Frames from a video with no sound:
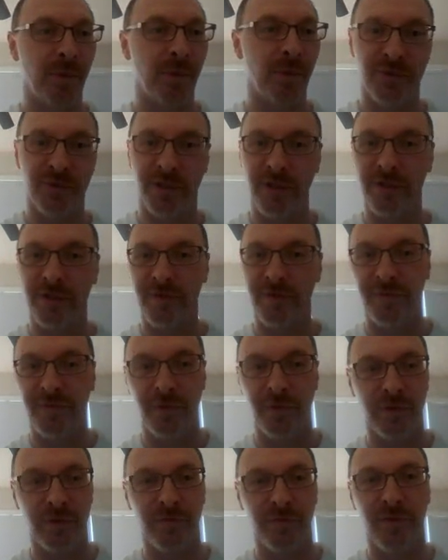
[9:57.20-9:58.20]
we'll see you in some
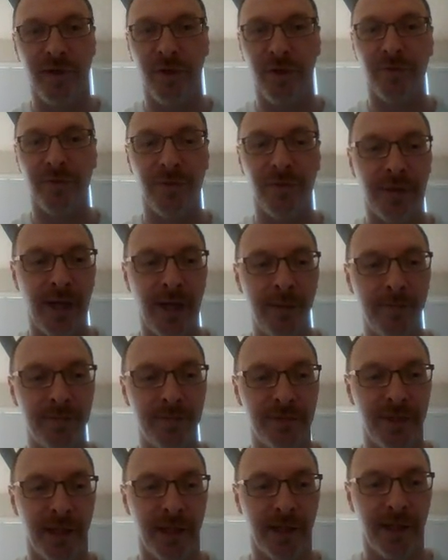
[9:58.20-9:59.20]
future videos. Okay,
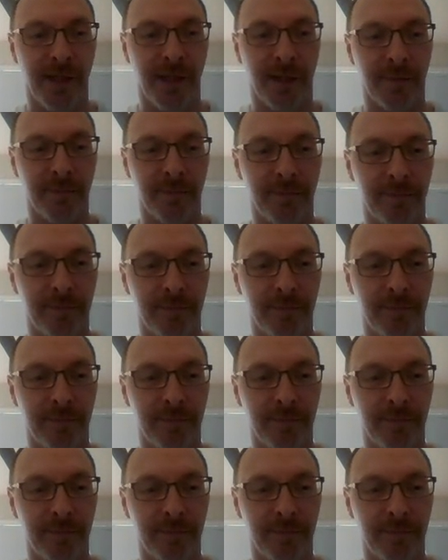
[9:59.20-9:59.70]
take care.